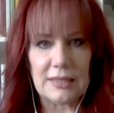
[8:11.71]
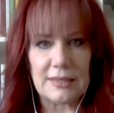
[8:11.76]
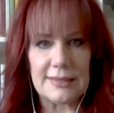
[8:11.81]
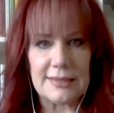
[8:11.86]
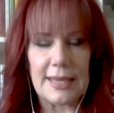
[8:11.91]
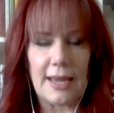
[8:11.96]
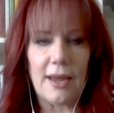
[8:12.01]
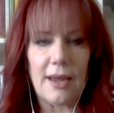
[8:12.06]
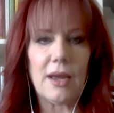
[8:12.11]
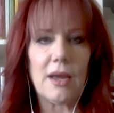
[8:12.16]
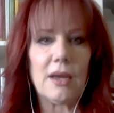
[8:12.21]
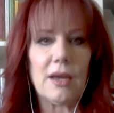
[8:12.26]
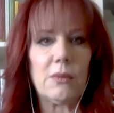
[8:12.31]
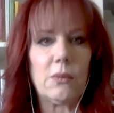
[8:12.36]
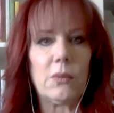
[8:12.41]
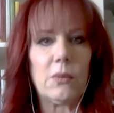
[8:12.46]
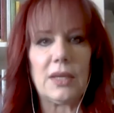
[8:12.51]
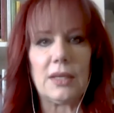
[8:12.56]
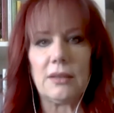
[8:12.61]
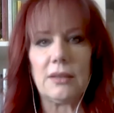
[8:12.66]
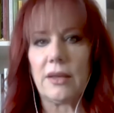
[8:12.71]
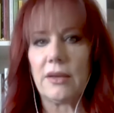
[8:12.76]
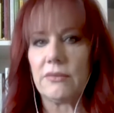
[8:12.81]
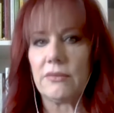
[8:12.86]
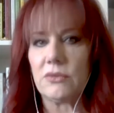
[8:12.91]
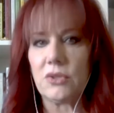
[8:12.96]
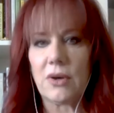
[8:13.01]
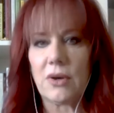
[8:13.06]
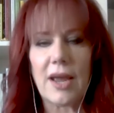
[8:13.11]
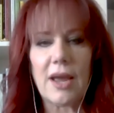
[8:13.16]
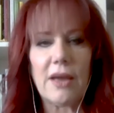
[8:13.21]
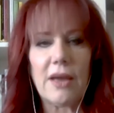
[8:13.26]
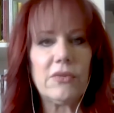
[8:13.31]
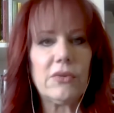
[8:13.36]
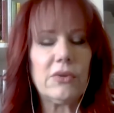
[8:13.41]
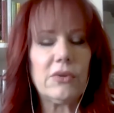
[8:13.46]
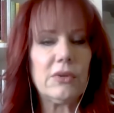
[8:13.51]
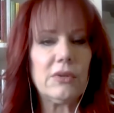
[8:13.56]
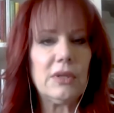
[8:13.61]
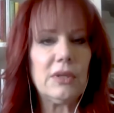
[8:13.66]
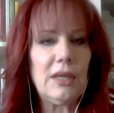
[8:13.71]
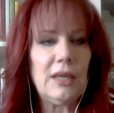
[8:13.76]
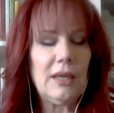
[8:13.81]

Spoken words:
has had. We love travel.